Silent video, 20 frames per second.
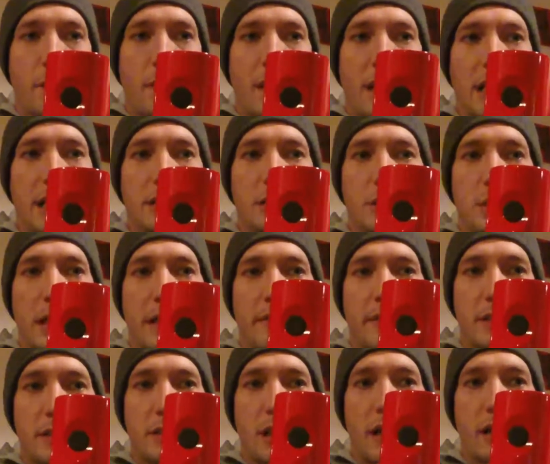wattage, and you have
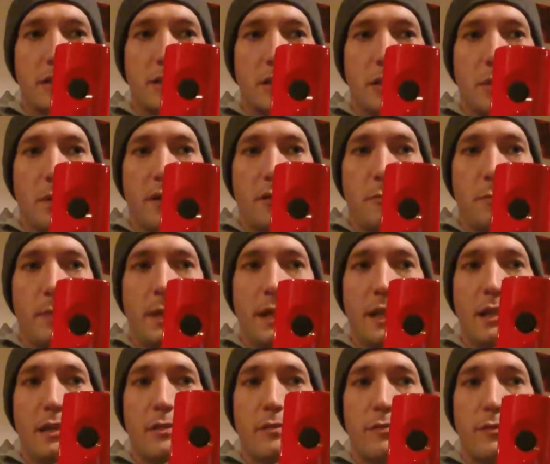a charger
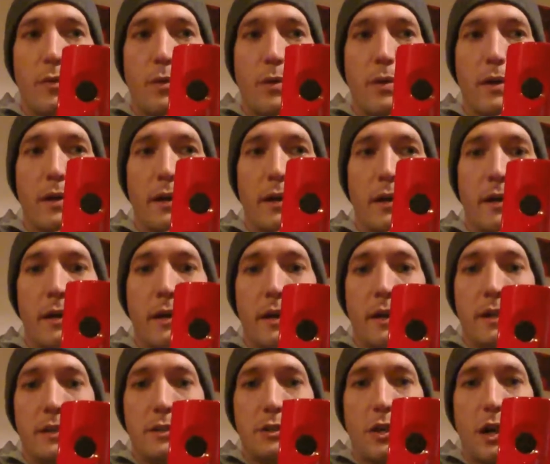USB for
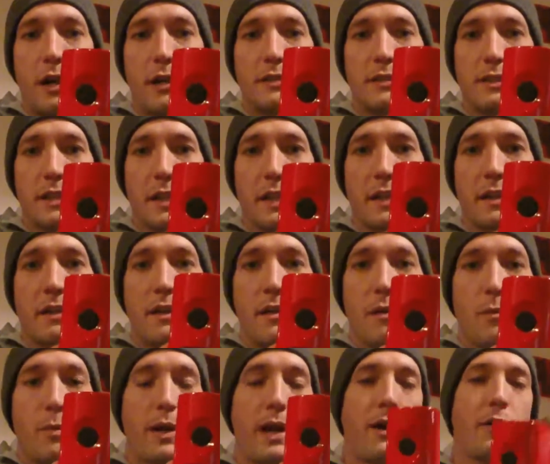charging.
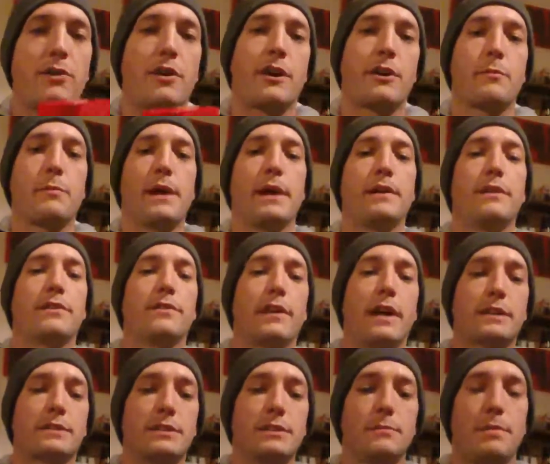What I would recommend is
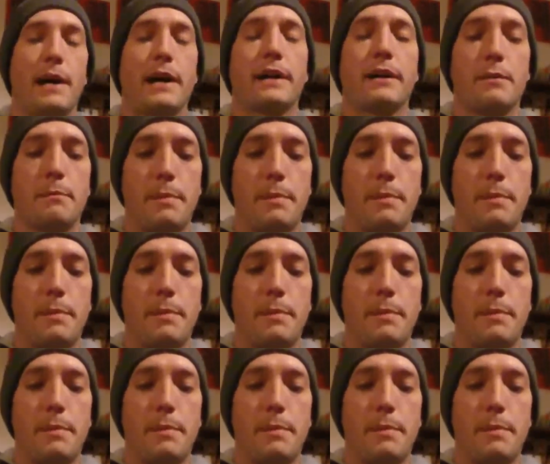actually buying a